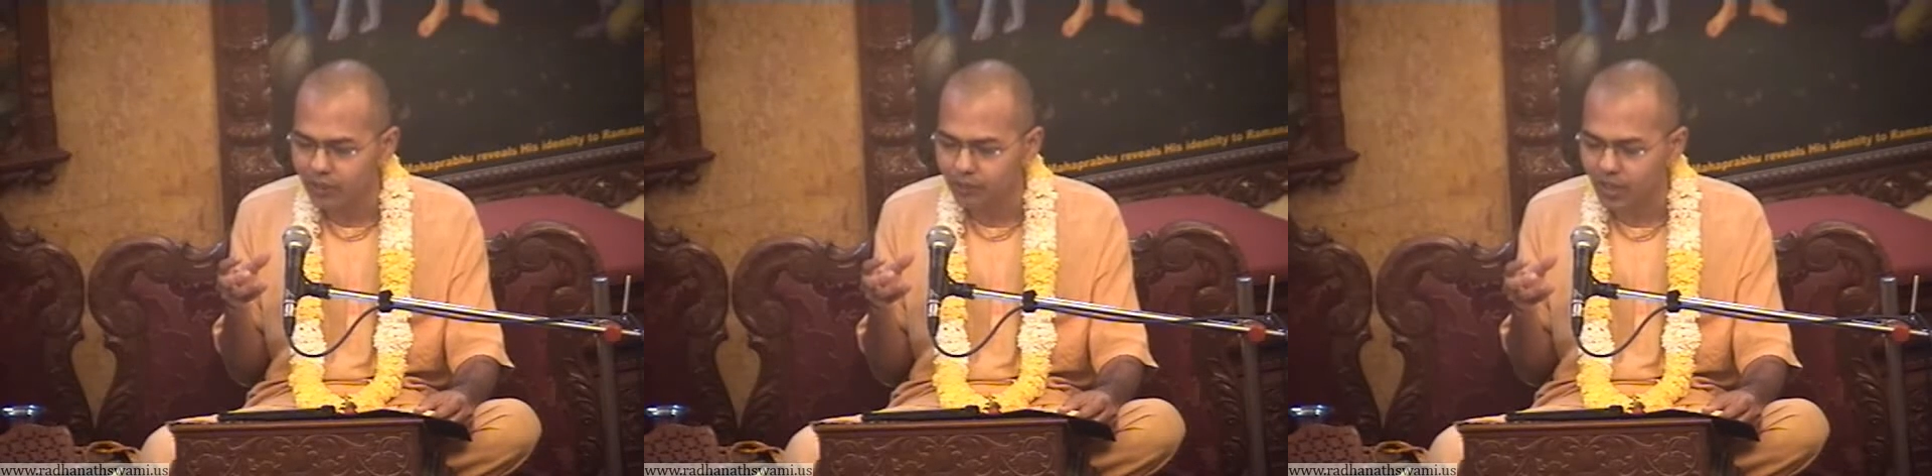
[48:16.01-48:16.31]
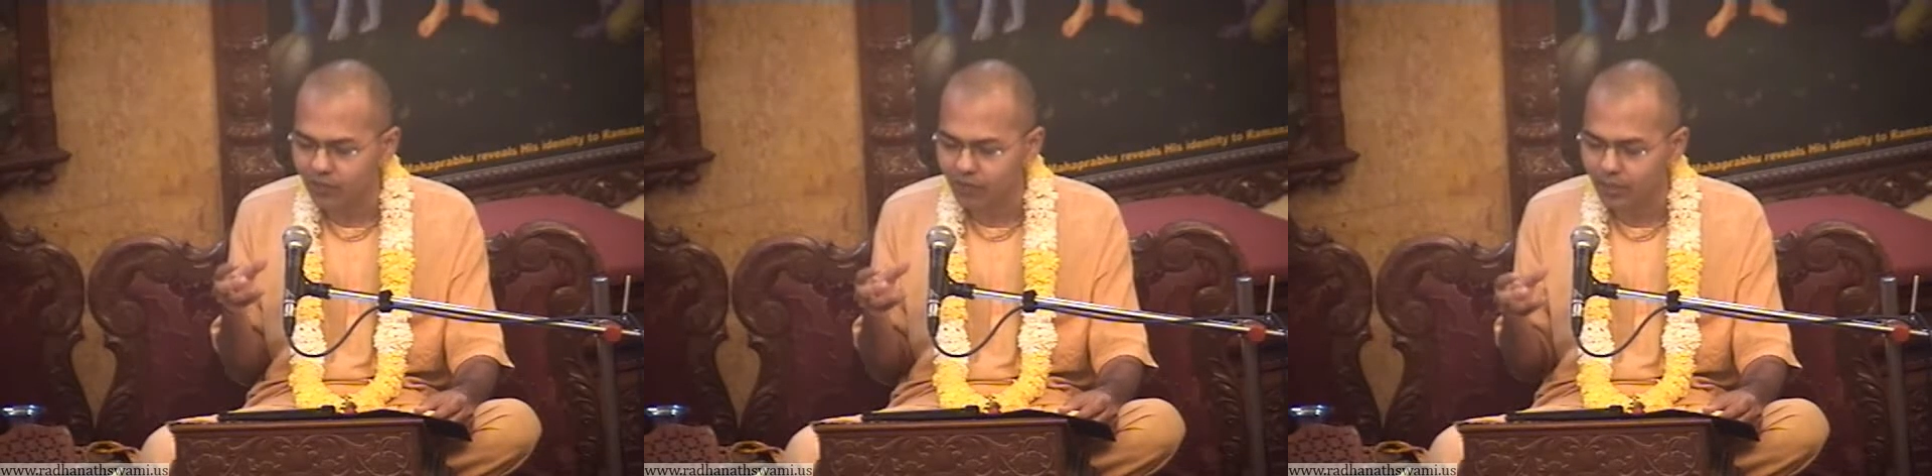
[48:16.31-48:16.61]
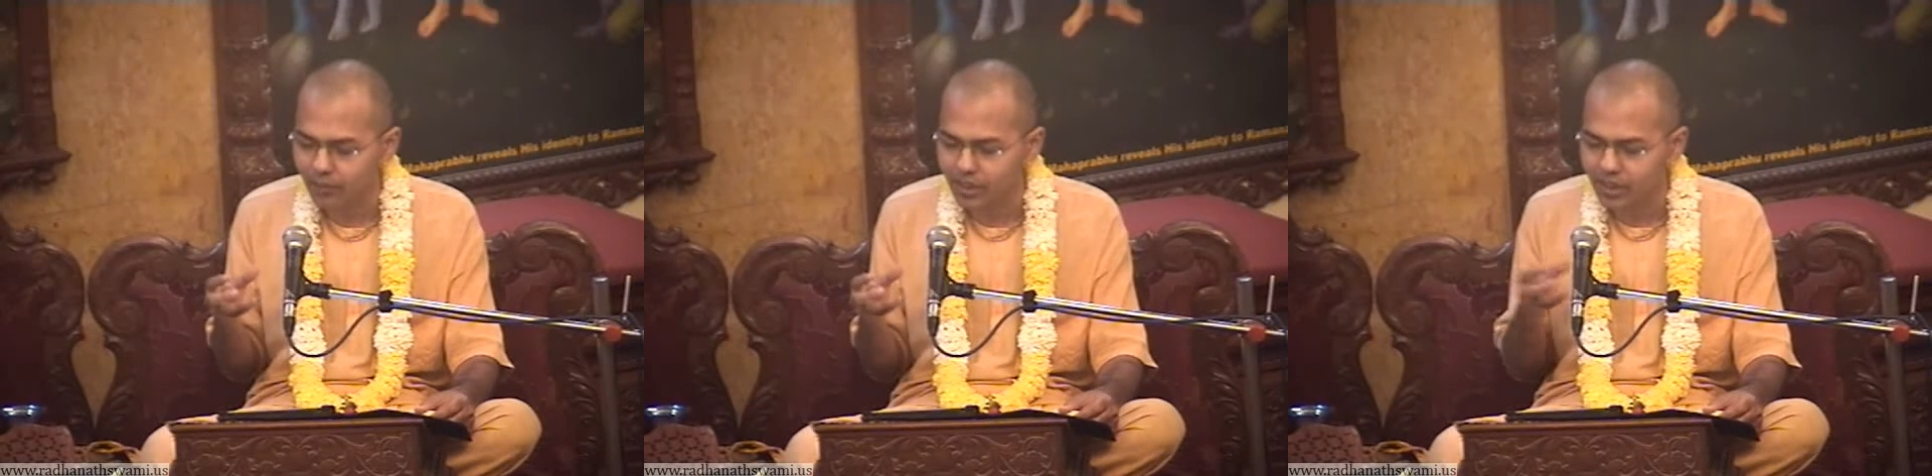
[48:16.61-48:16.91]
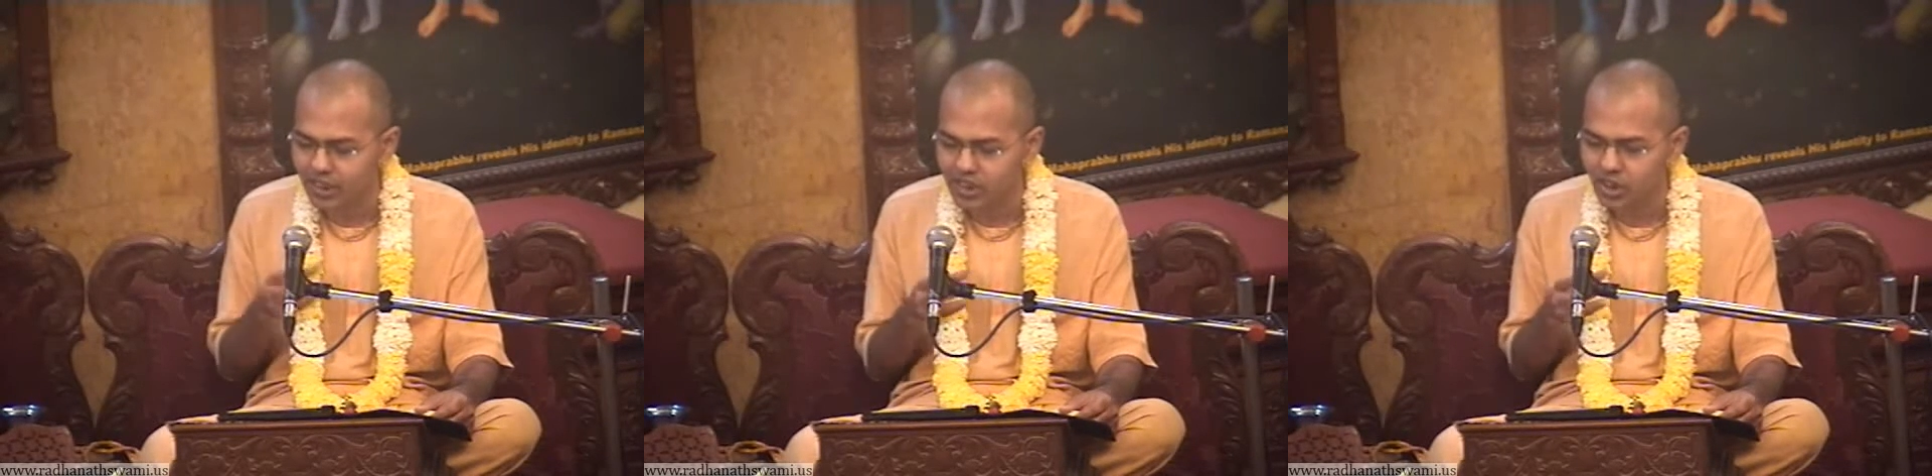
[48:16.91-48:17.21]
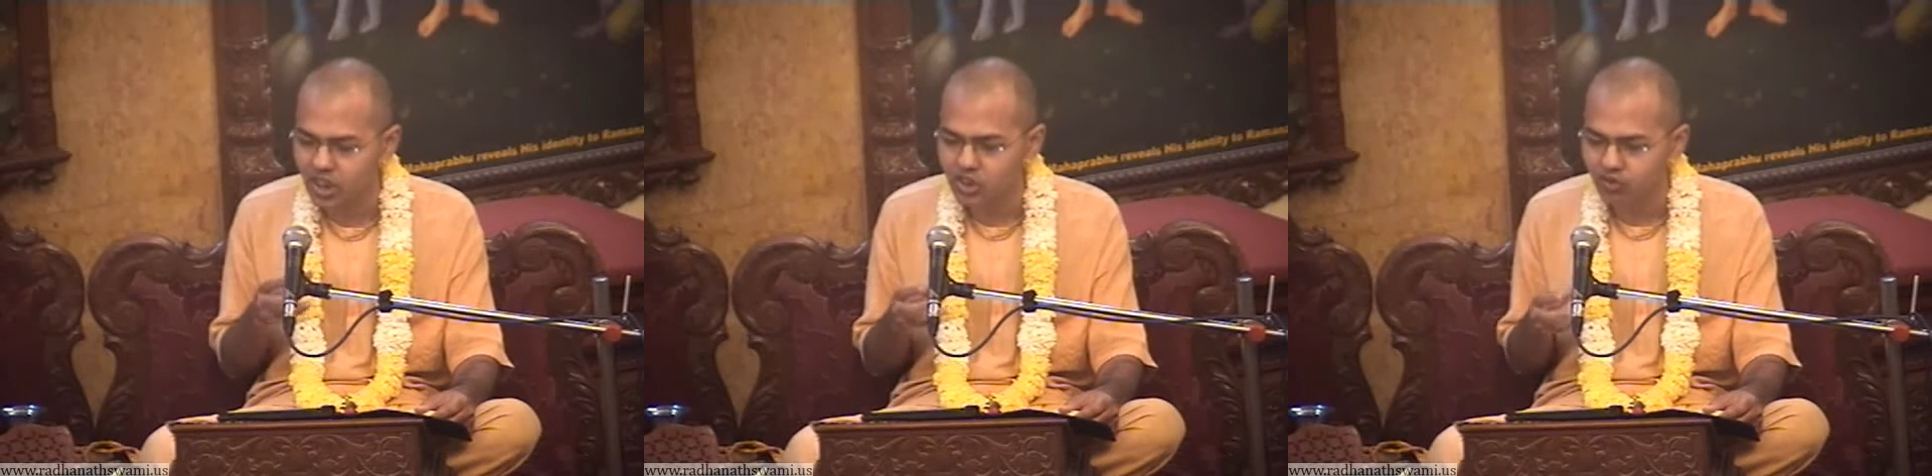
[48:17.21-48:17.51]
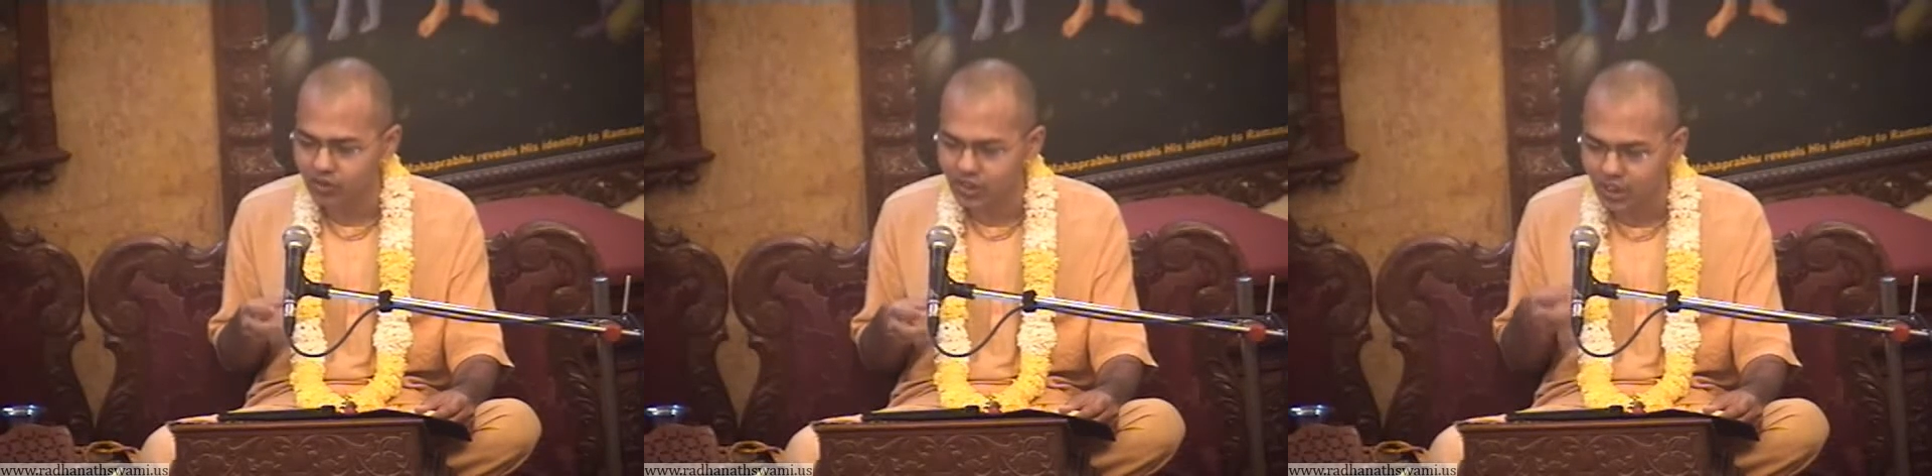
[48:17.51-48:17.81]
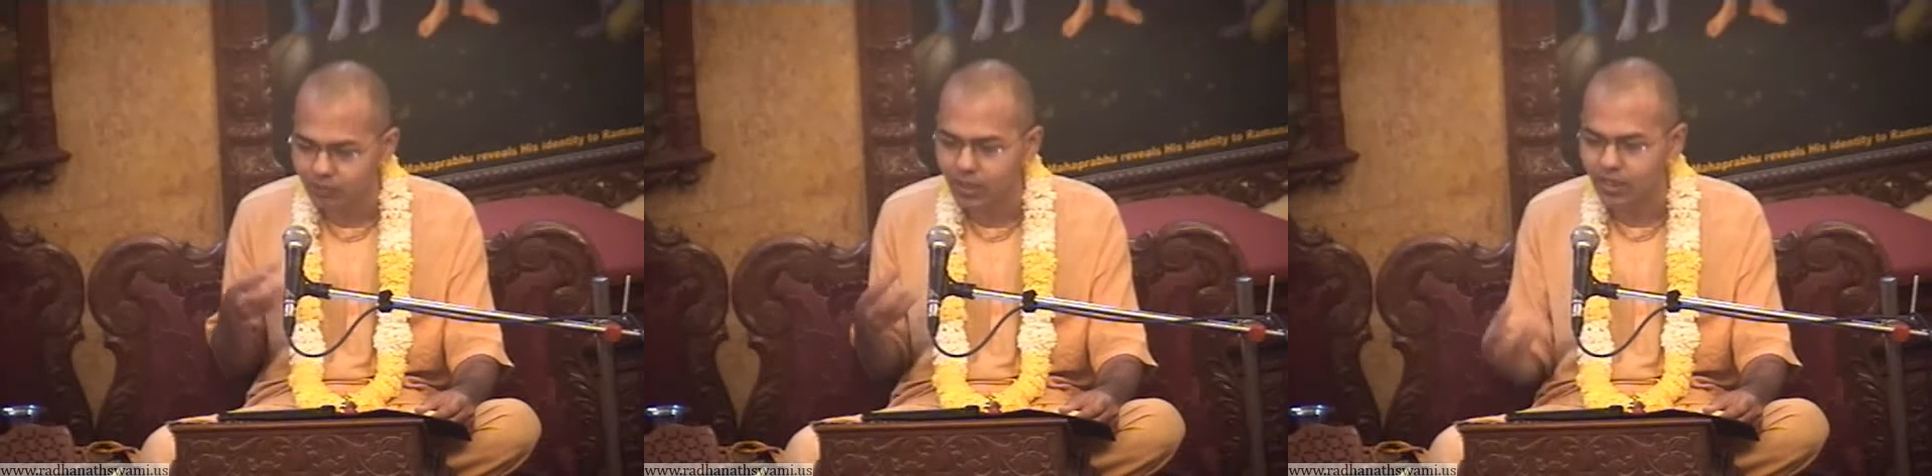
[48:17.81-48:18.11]
performing his
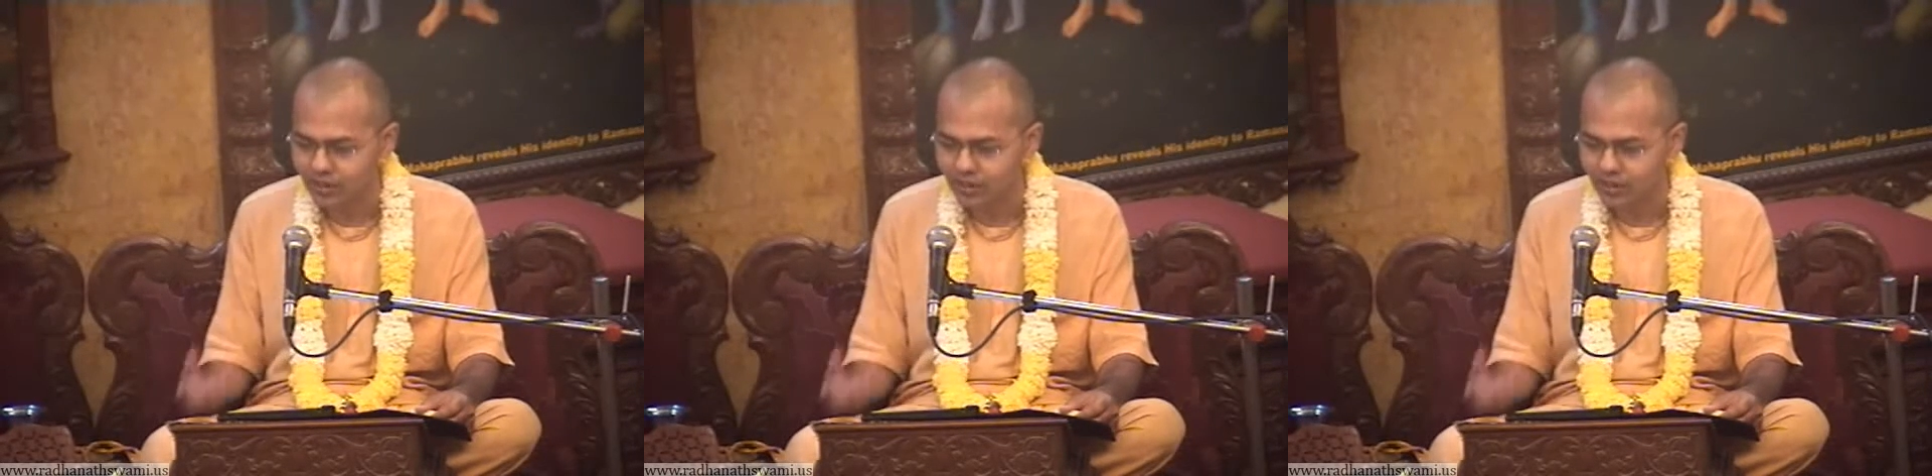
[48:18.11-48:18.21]
Swadharma.